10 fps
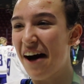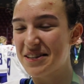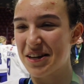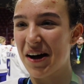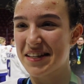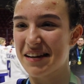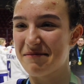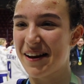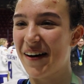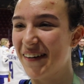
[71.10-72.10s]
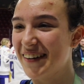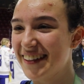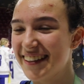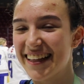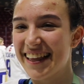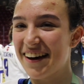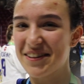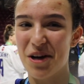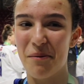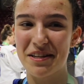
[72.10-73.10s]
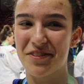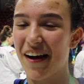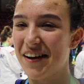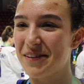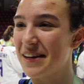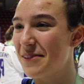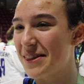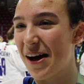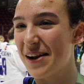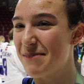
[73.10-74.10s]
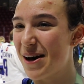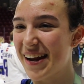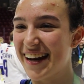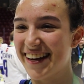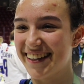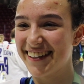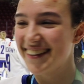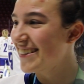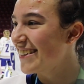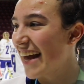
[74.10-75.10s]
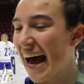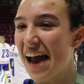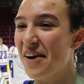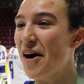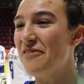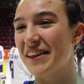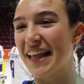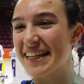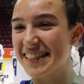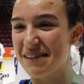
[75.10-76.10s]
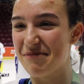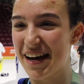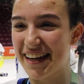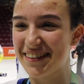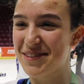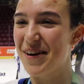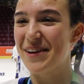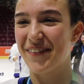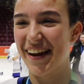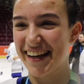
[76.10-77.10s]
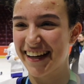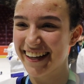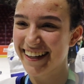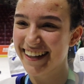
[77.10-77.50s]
That was awesome, you know. That was so much fun. We thought about it and I don't know if he liked it, but it was pretty funny.